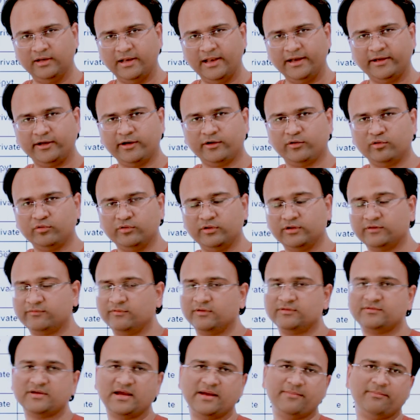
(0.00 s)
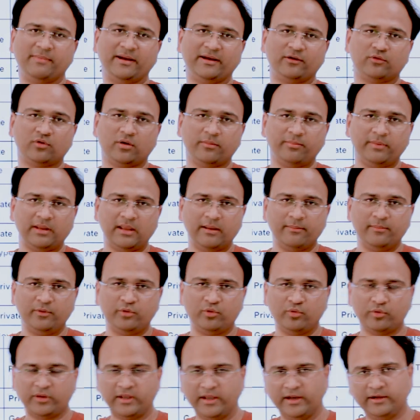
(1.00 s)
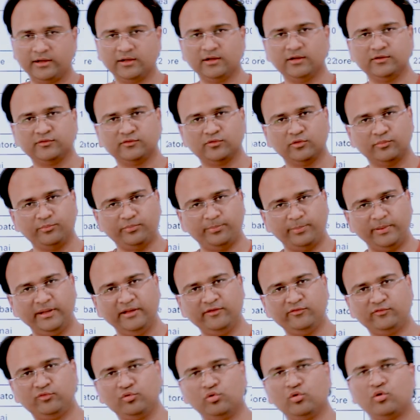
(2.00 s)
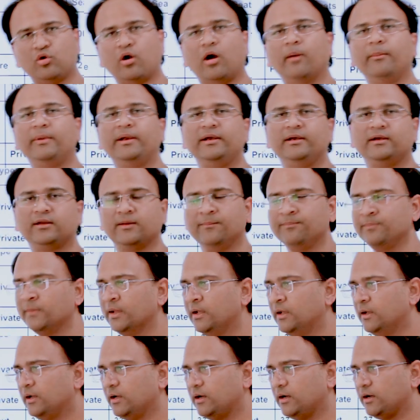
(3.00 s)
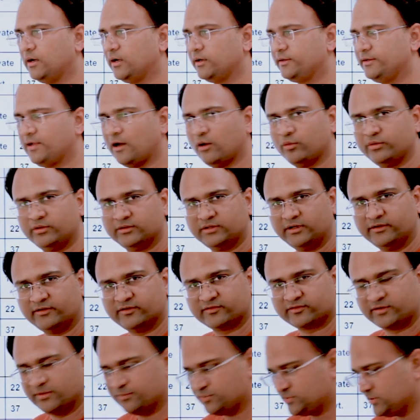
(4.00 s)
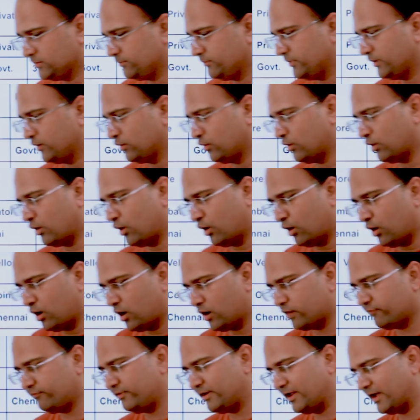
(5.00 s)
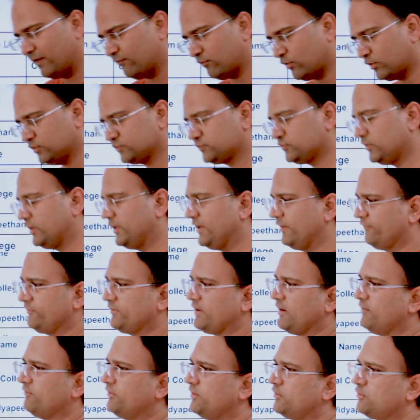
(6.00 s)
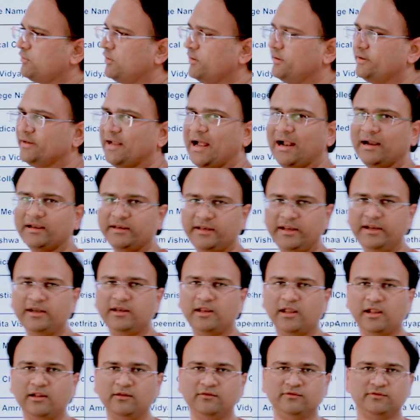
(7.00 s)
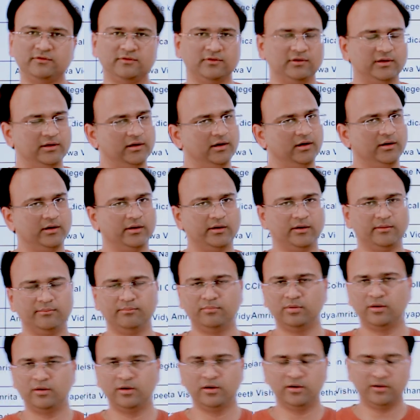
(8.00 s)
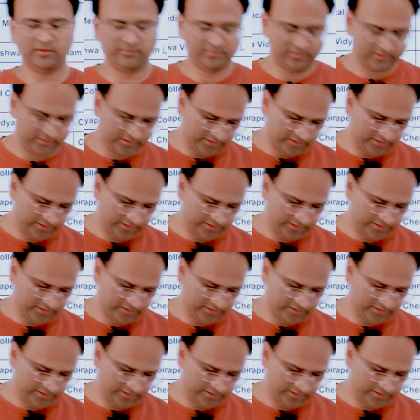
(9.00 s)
related to this, which I might not be able to cater. So please do comment uh, down in the description below or we have also left our contact details uh, uh,